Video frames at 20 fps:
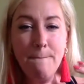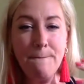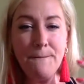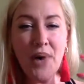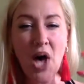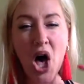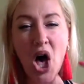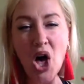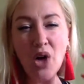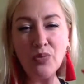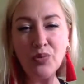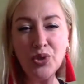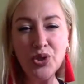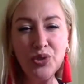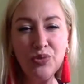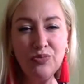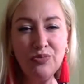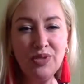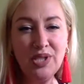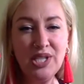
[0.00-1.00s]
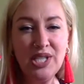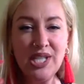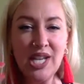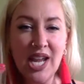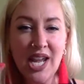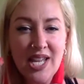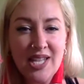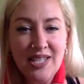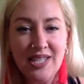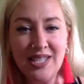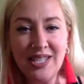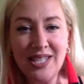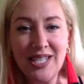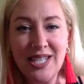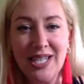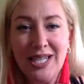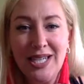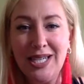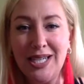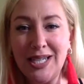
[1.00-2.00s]
ballroom
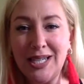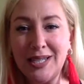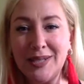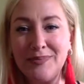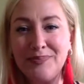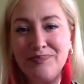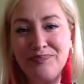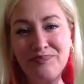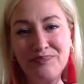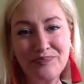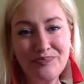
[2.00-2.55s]
dancing,